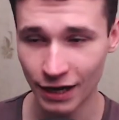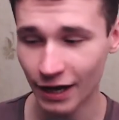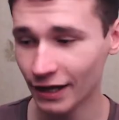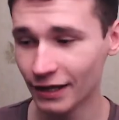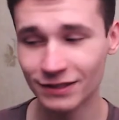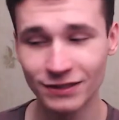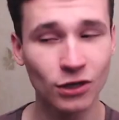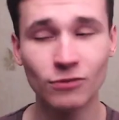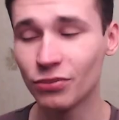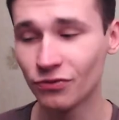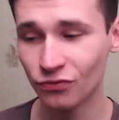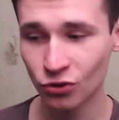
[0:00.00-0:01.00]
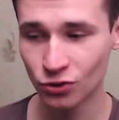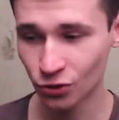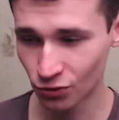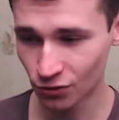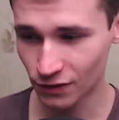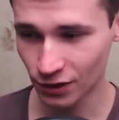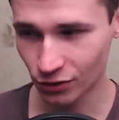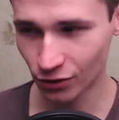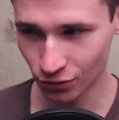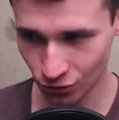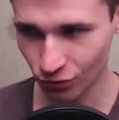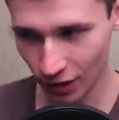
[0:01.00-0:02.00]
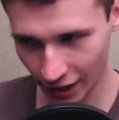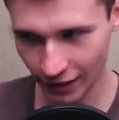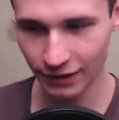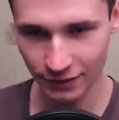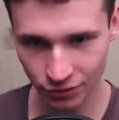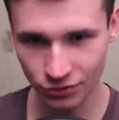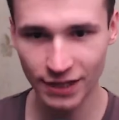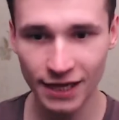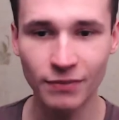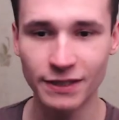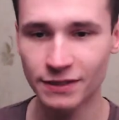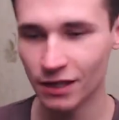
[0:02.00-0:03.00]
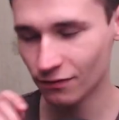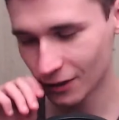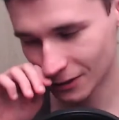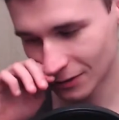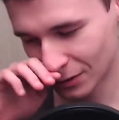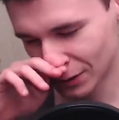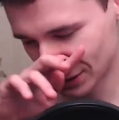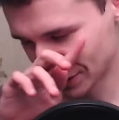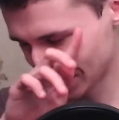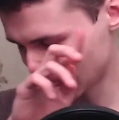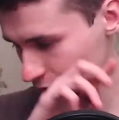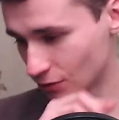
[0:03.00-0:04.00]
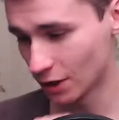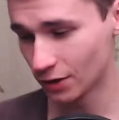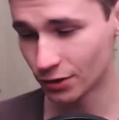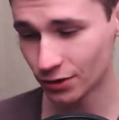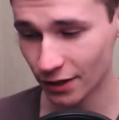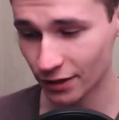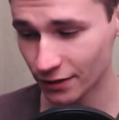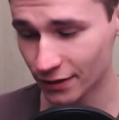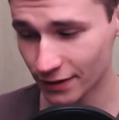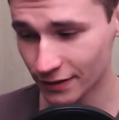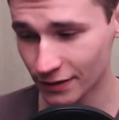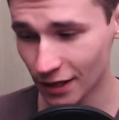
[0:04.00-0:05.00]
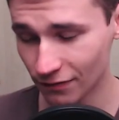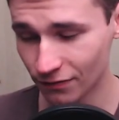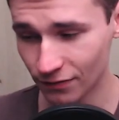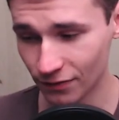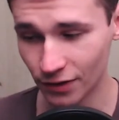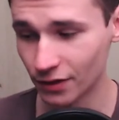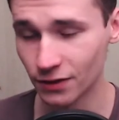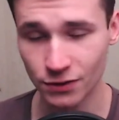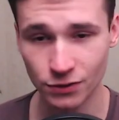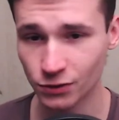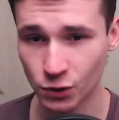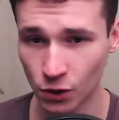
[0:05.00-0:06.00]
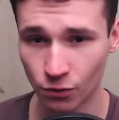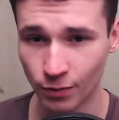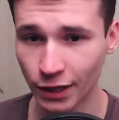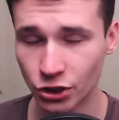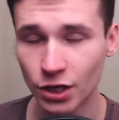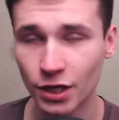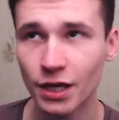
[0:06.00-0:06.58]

I don't prefer to use TikTok to like entertain myself. I don't do entertaining stuff uh, so much.